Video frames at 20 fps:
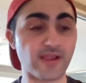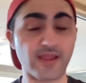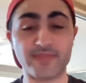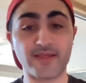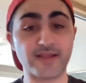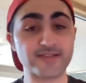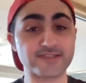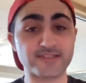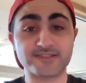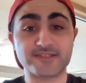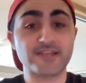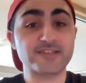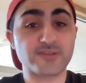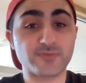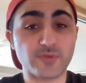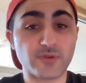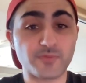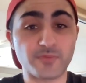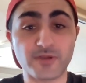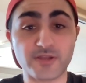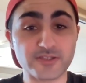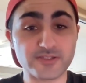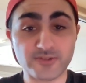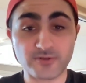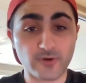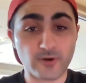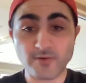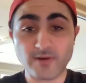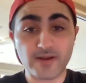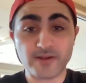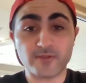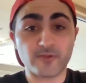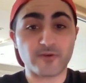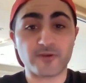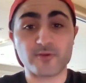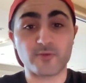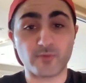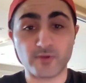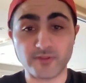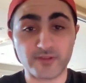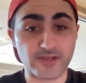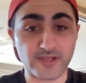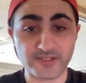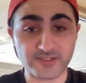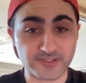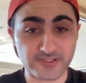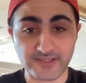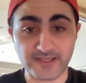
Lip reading: And that's a sentiment because they're already looking really nice